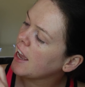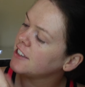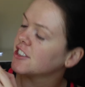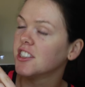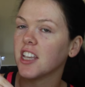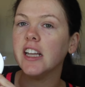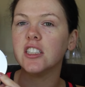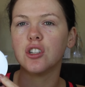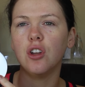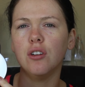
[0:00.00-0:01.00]
As you can see,
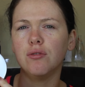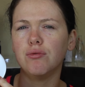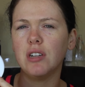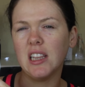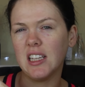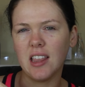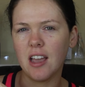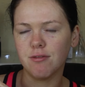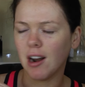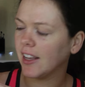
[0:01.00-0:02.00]
it's not really
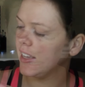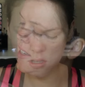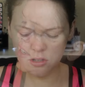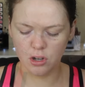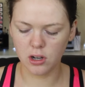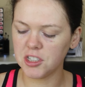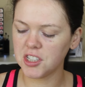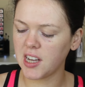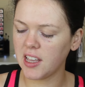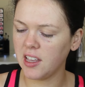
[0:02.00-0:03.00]
that runny. So
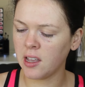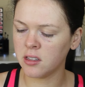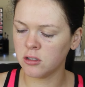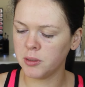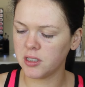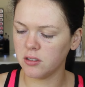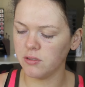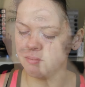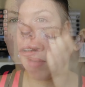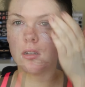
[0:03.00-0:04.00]
just taking a little bit
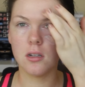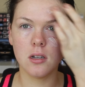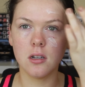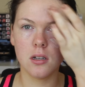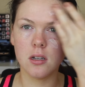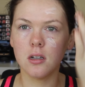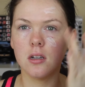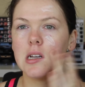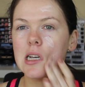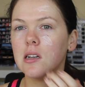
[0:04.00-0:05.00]
of MAC Prep
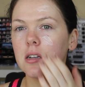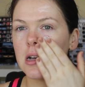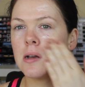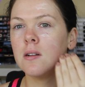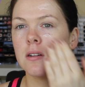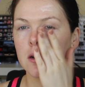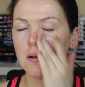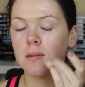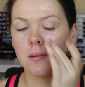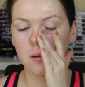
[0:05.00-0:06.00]
and Prime, and this
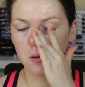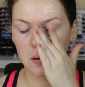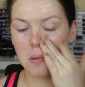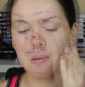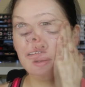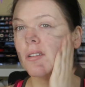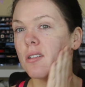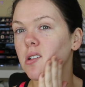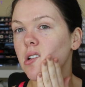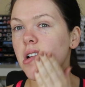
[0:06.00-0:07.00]
is just their
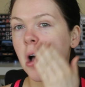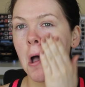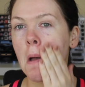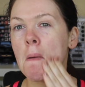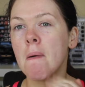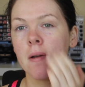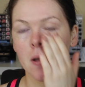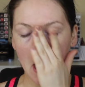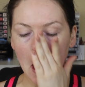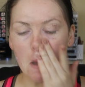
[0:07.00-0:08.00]
skin
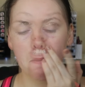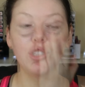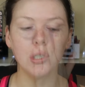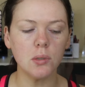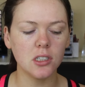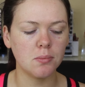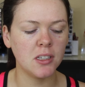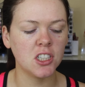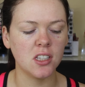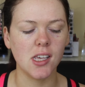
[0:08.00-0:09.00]
base. And I do want to
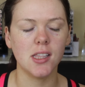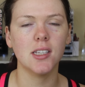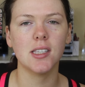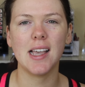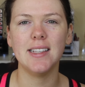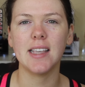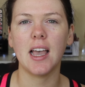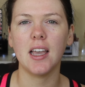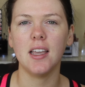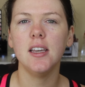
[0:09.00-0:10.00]
mention that this has
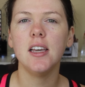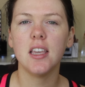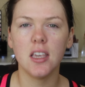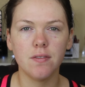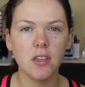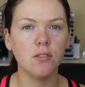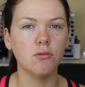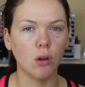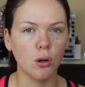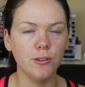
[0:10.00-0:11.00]
a heavy
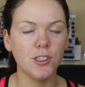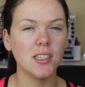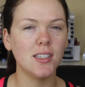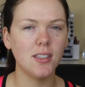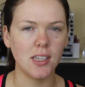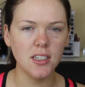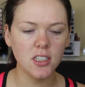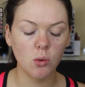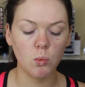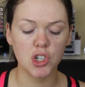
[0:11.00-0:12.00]
rose
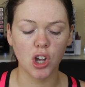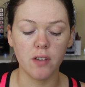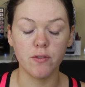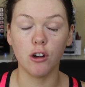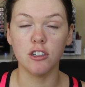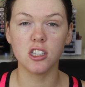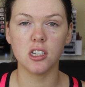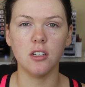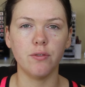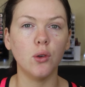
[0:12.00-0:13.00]
scent, which I've
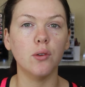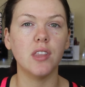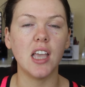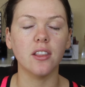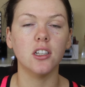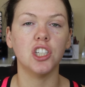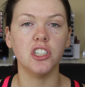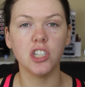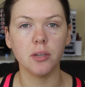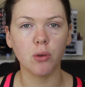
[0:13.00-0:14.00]
noticed in a few of the other
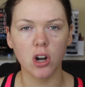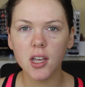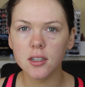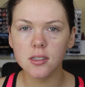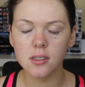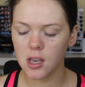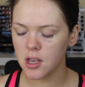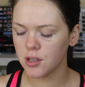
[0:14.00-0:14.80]
Chi Chi products.